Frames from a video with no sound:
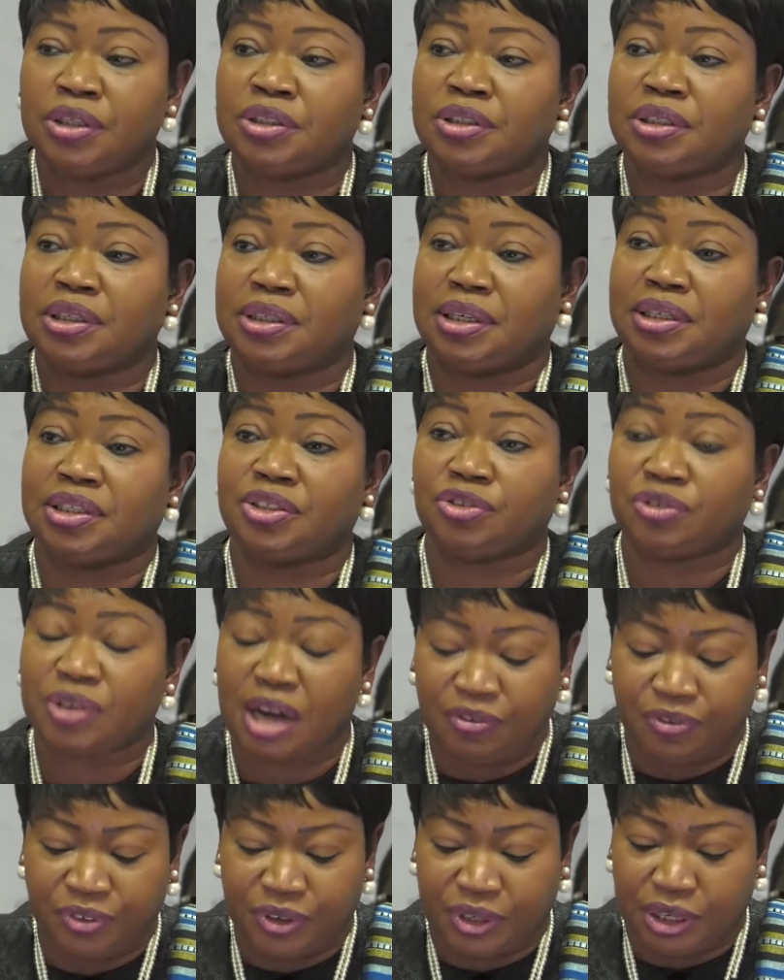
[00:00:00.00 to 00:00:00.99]
such as
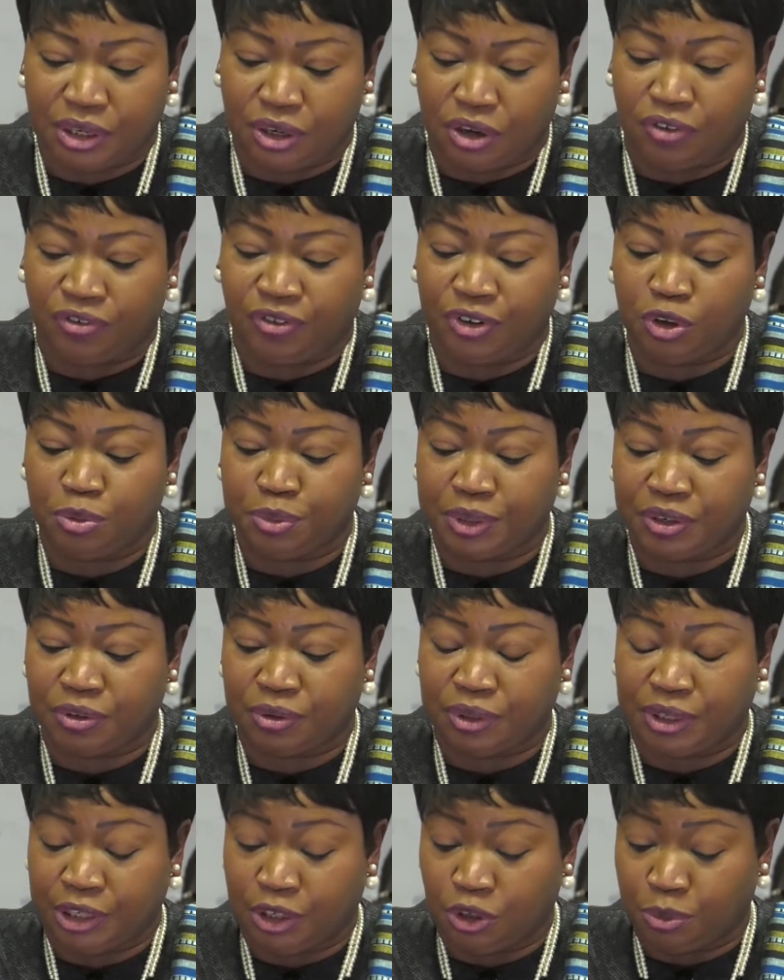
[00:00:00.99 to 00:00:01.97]
trafficking of
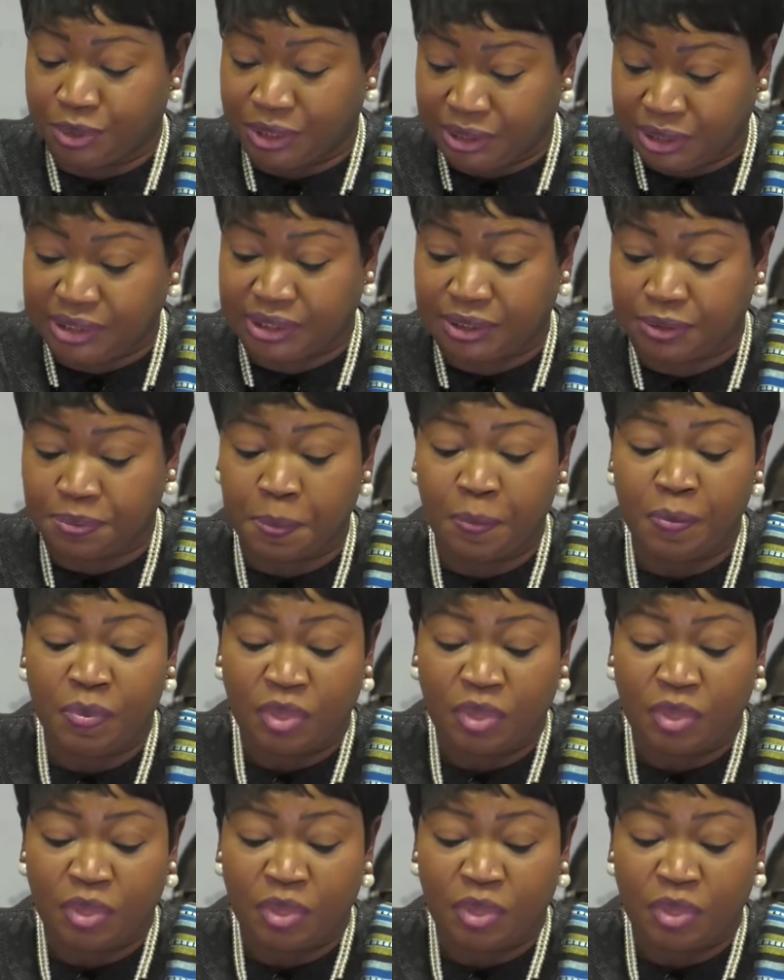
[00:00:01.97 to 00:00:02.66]
humans